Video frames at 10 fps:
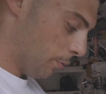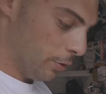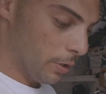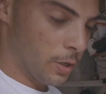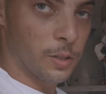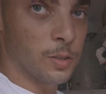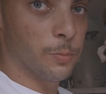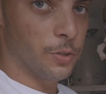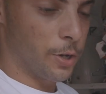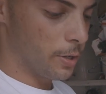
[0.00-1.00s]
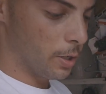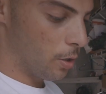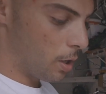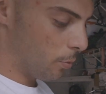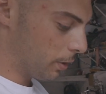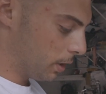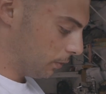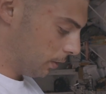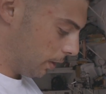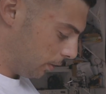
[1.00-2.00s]
we do the custom steering, it'll all work
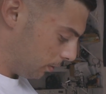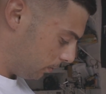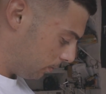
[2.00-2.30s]
out together.